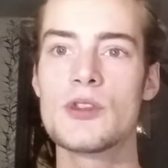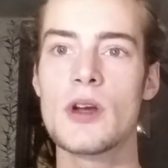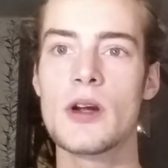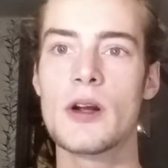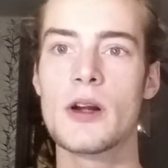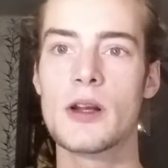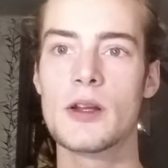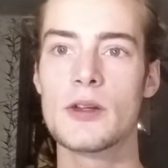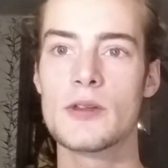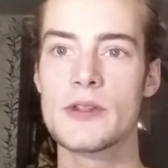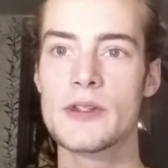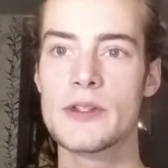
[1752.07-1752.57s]

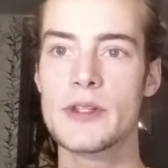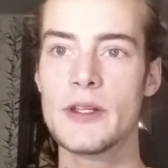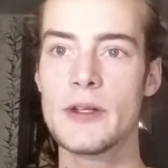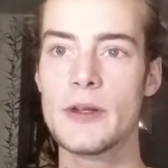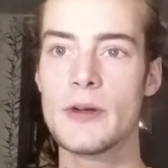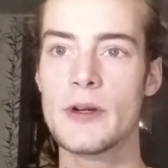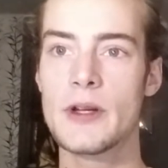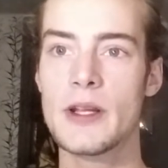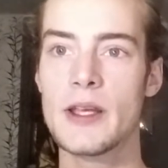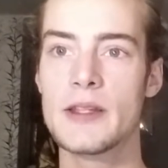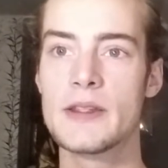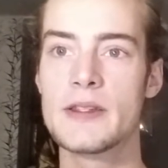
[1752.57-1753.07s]
are
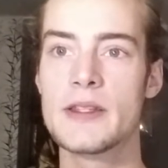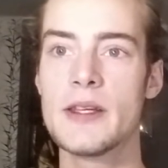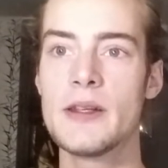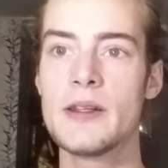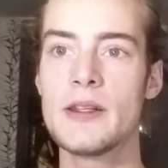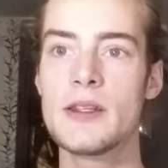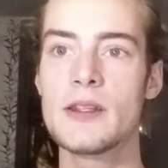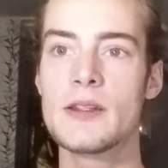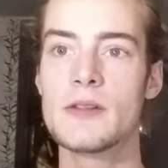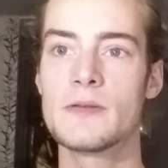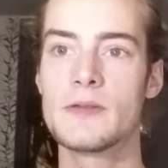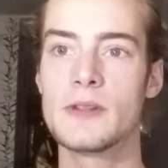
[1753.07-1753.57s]
considered
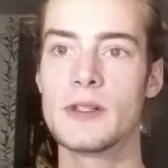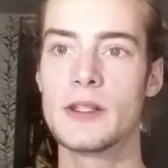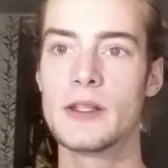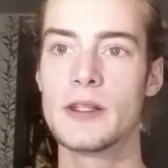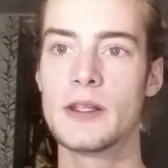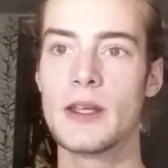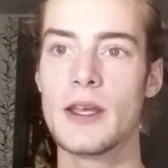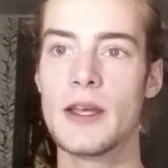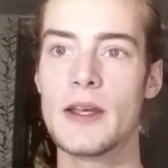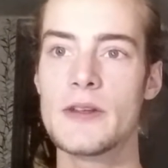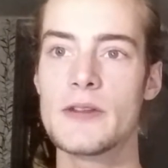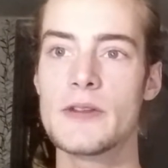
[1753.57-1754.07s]

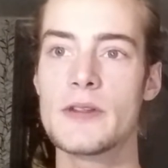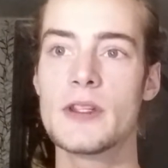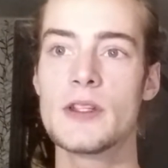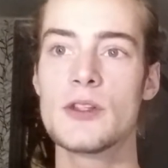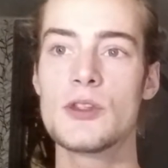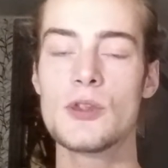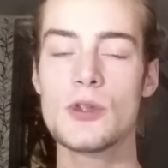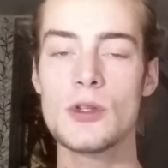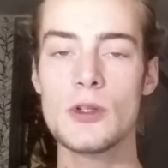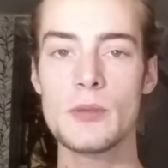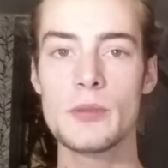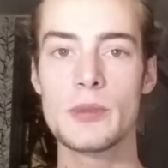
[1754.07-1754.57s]
attentively as they
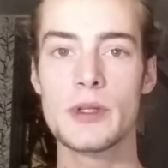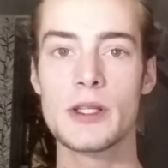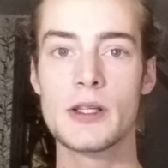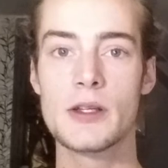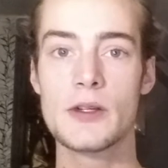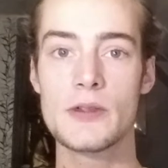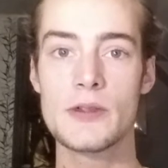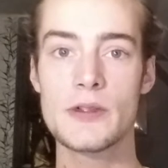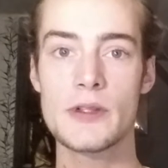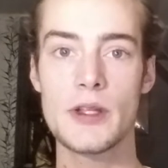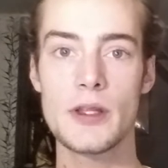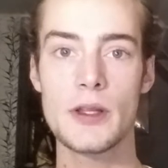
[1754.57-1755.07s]
should be
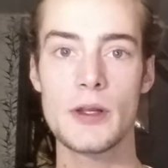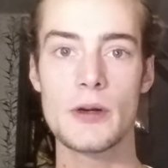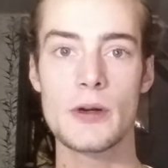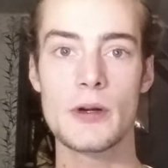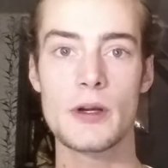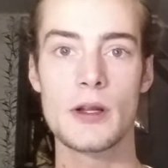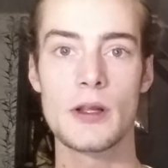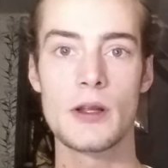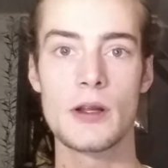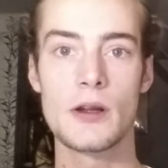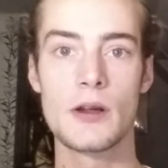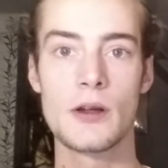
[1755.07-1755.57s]

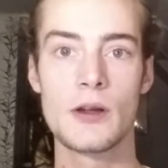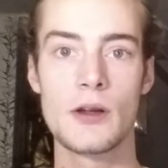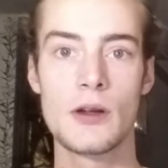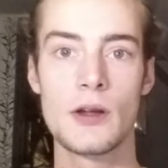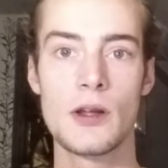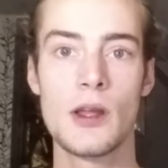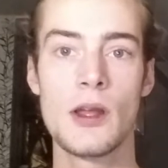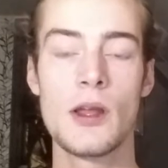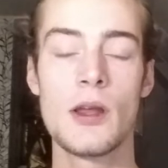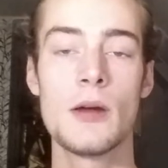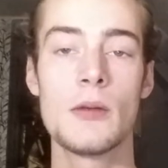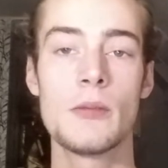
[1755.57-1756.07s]
considered?
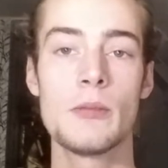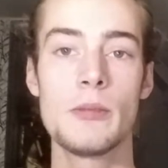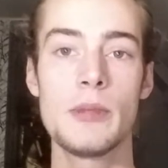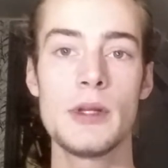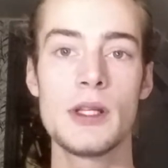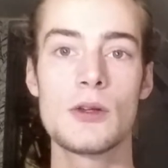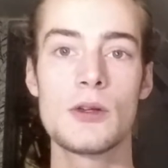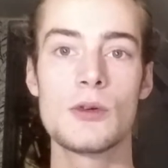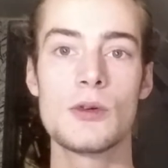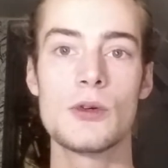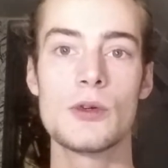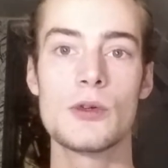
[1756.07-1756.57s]

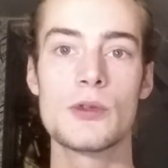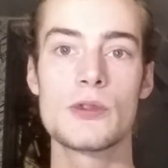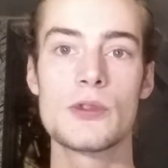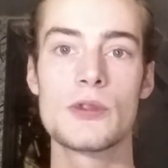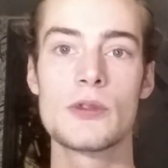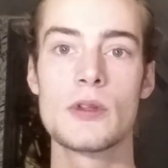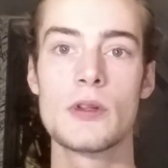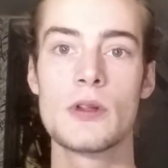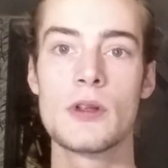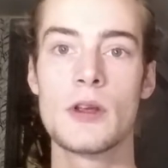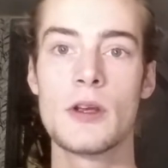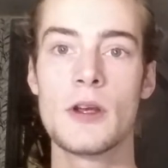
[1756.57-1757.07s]

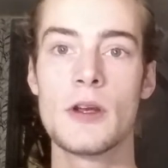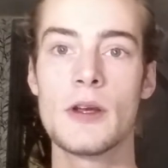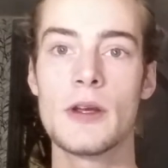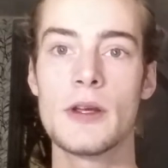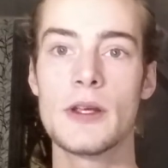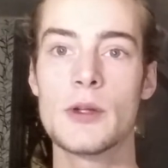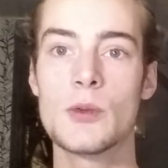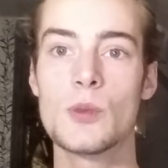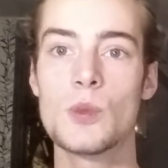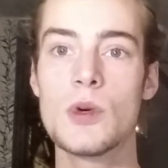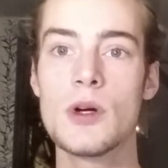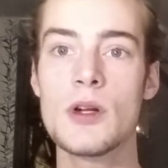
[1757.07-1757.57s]
Because
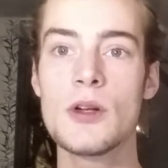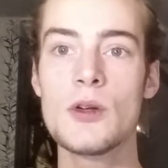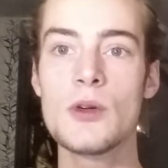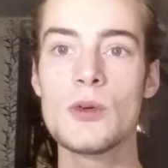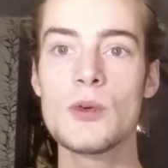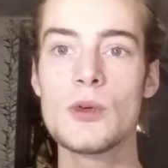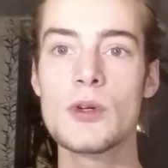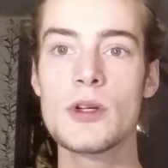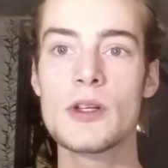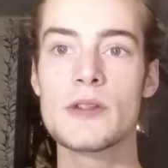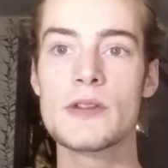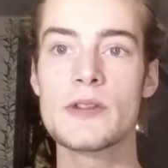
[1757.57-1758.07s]
in one
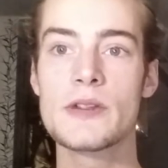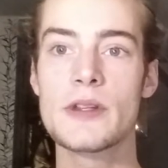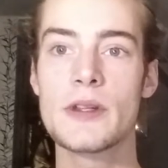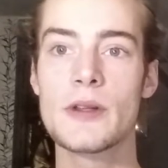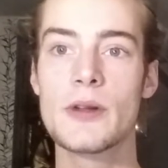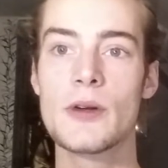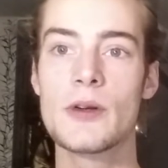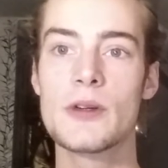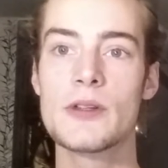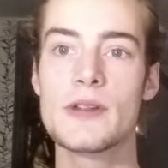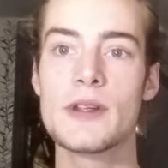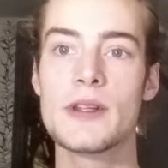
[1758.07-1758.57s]
who
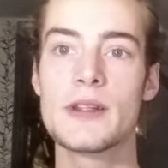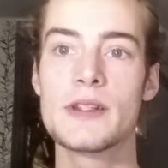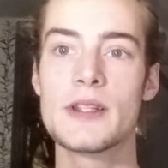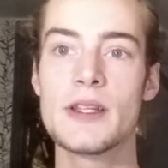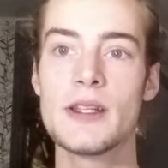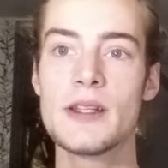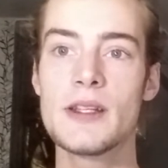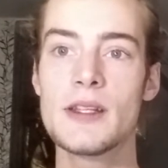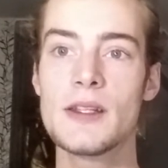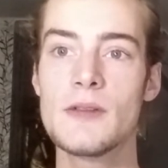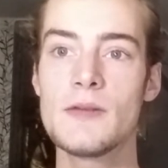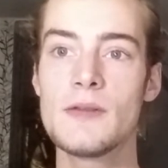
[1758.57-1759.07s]
considers
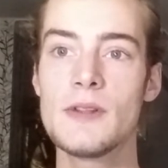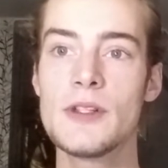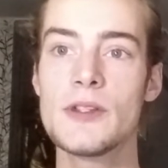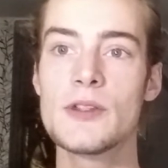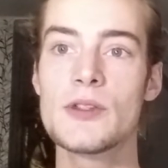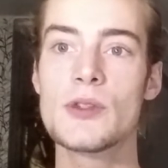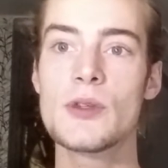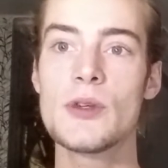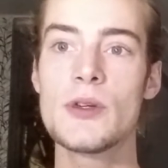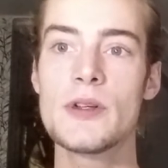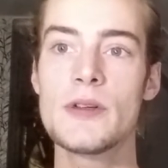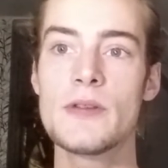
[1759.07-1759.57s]
attentively
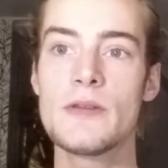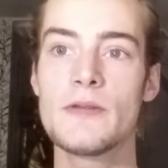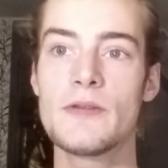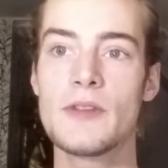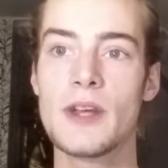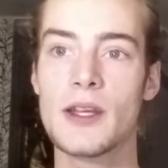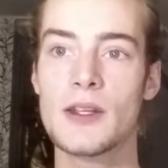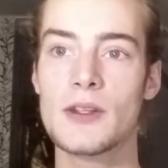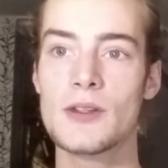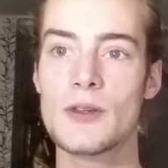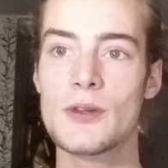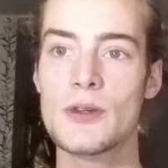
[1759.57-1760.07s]
certain
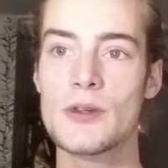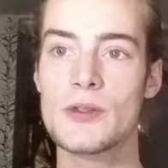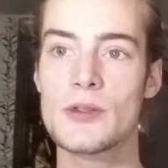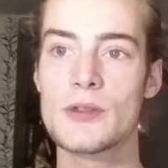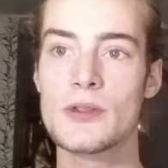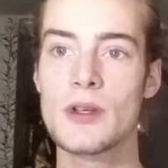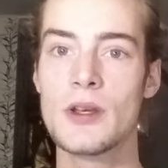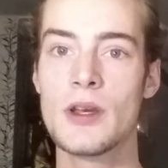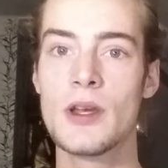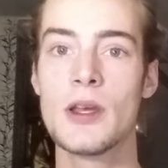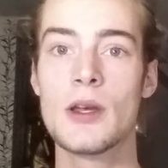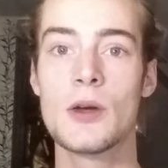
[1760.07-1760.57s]

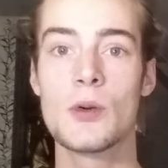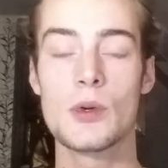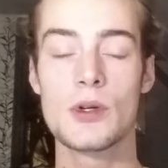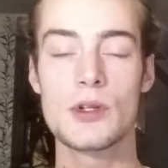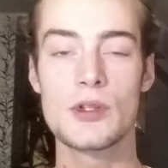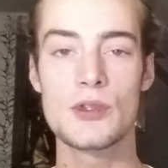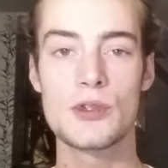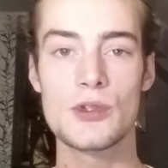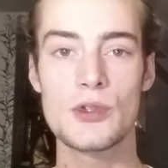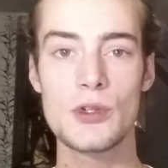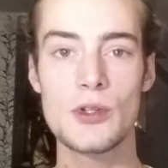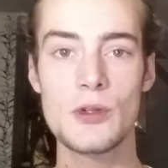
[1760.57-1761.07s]
factors
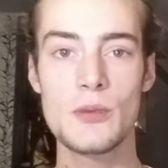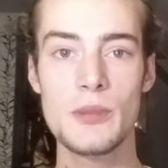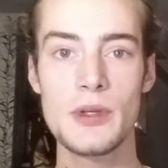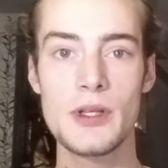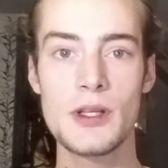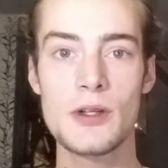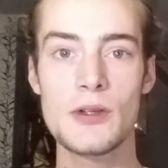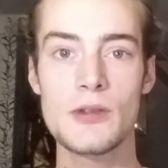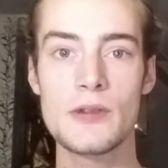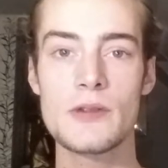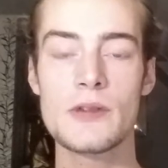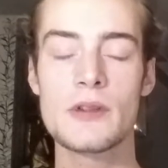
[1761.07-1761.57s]
which should
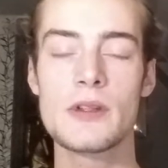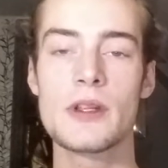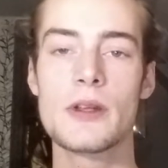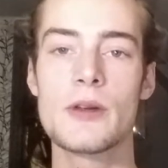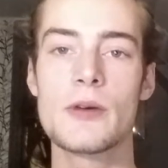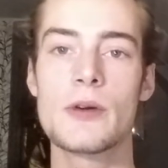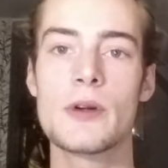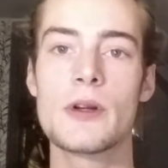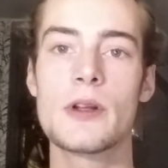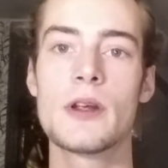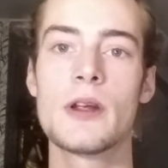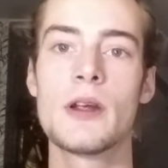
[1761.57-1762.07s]
be
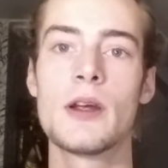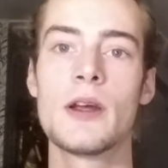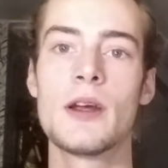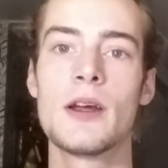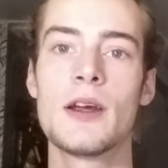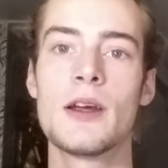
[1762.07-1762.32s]
considered,